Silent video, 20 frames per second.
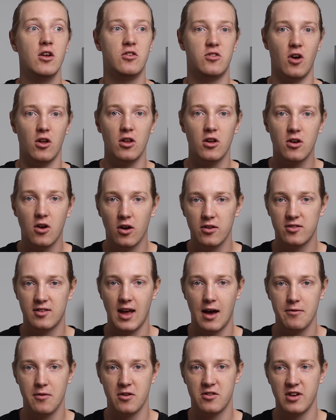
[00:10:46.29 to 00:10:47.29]
dollar cost
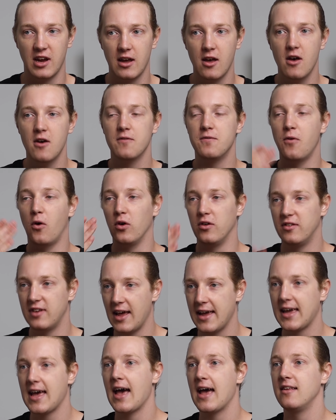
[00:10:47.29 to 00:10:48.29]
averaging for
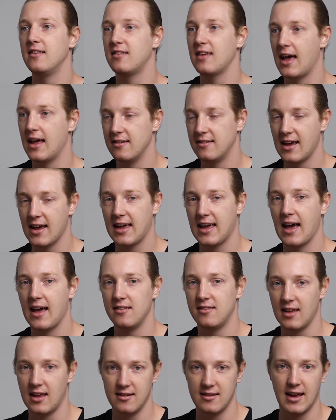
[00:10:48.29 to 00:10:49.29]
decades and
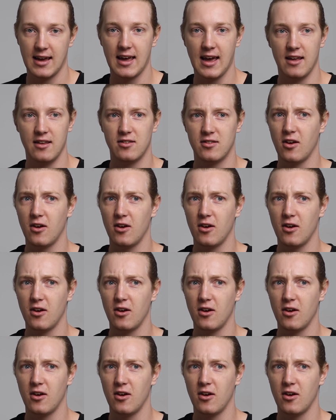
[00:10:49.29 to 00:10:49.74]
decades and decades.